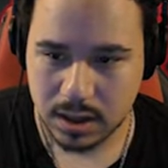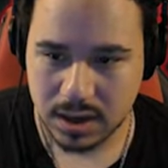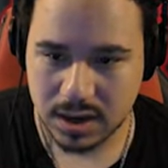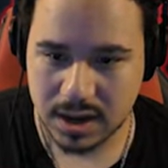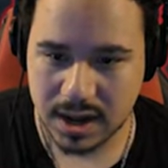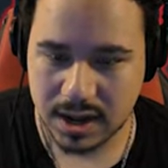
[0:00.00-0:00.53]

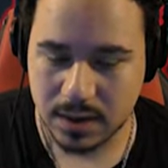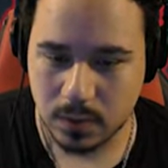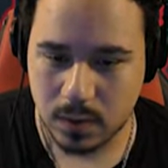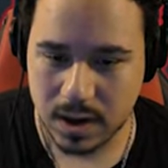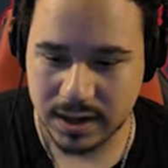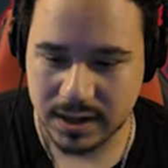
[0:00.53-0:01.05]
You're not gonna
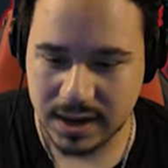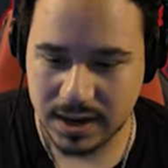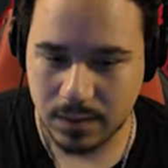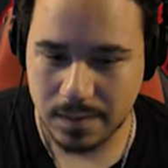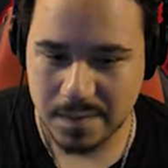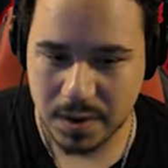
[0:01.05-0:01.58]
wanna
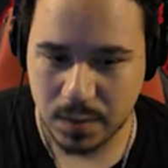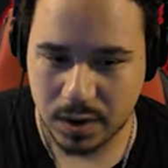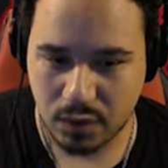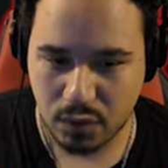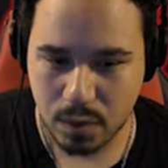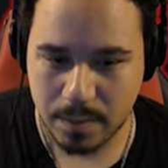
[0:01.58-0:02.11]
deal with me with
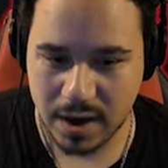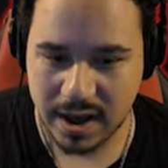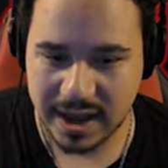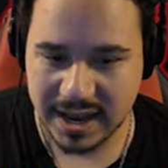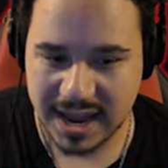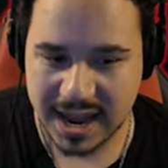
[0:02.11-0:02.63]
crowbar
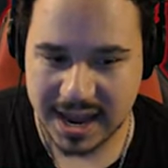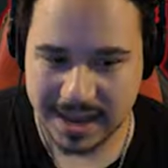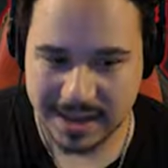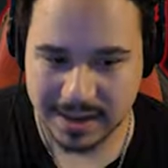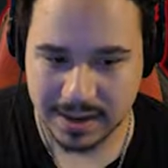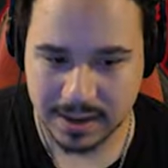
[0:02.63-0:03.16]
in
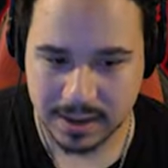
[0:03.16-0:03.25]
hand.